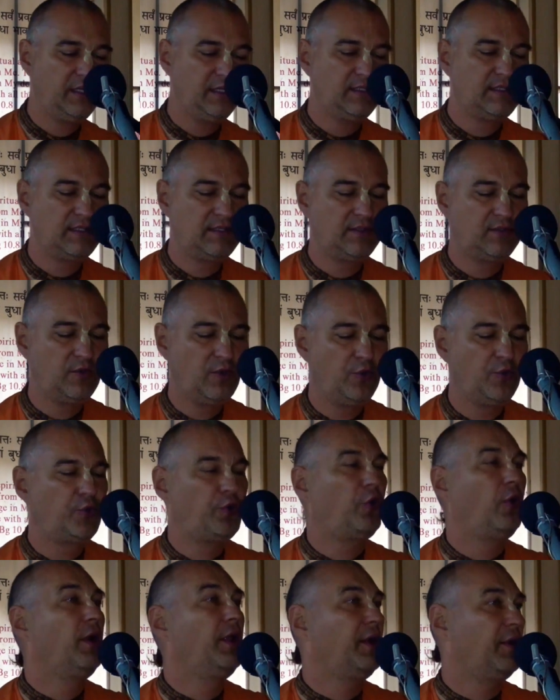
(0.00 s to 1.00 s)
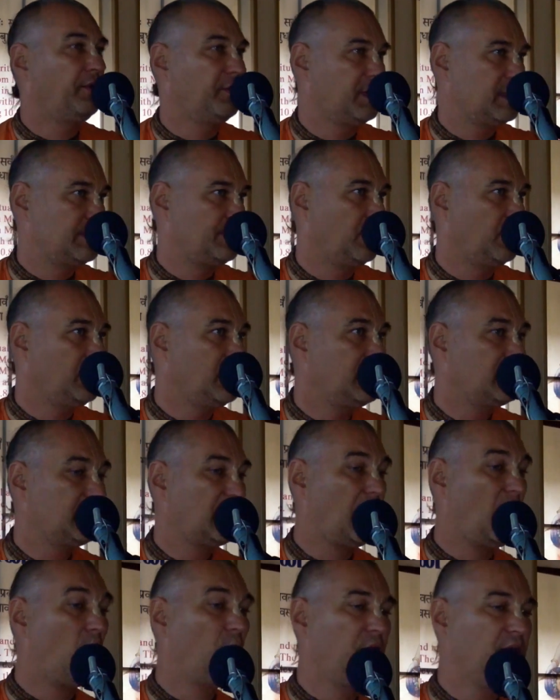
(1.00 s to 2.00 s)
is controller of his potency,
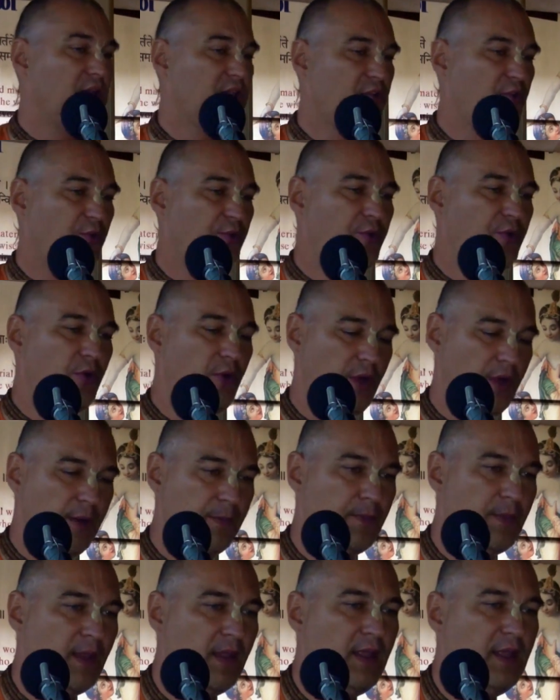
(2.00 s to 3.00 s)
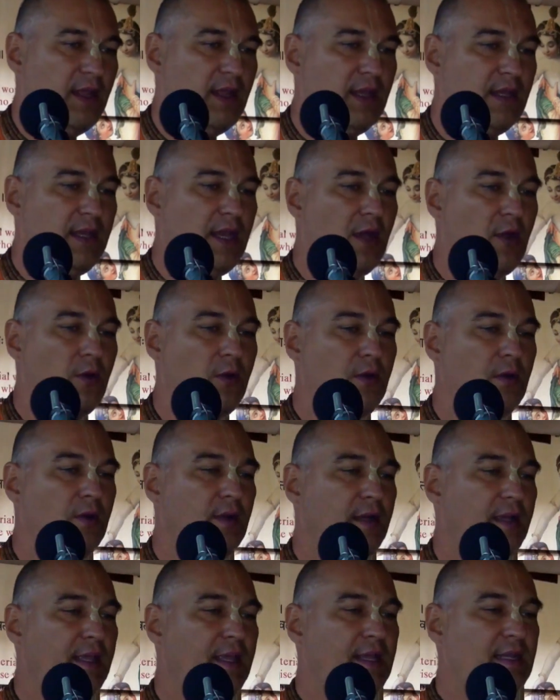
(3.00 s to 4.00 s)
how he is controlling. Now,
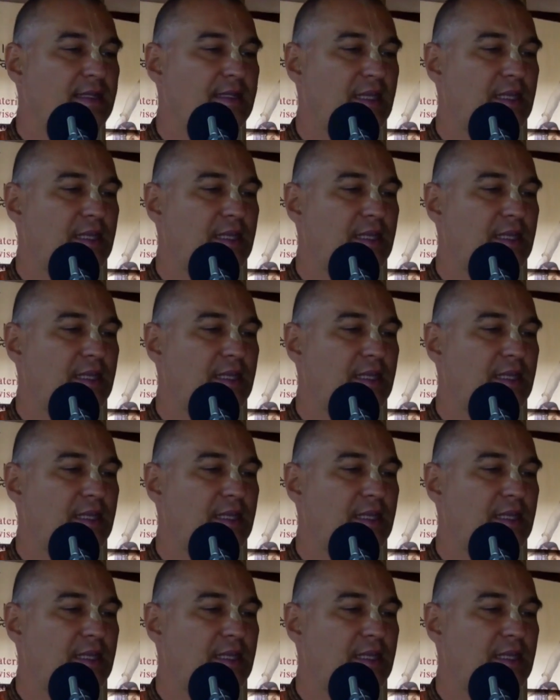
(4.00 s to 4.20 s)
here is